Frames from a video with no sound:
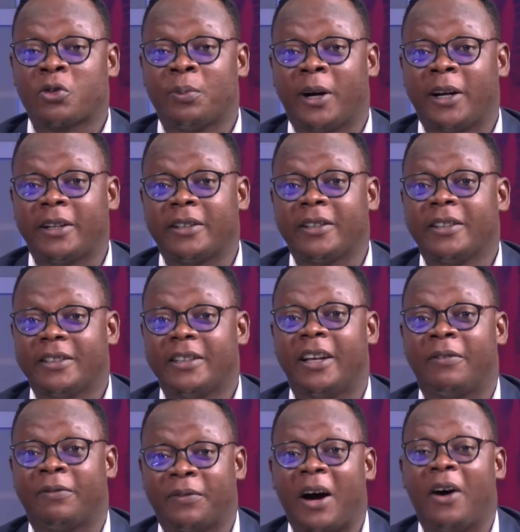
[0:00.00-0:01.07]
but they
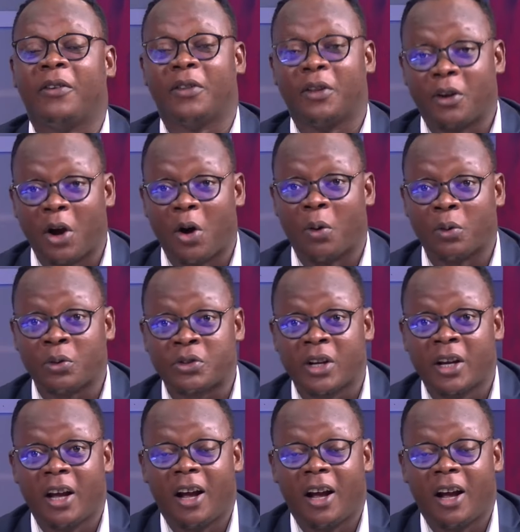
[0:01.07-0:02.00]
found the goals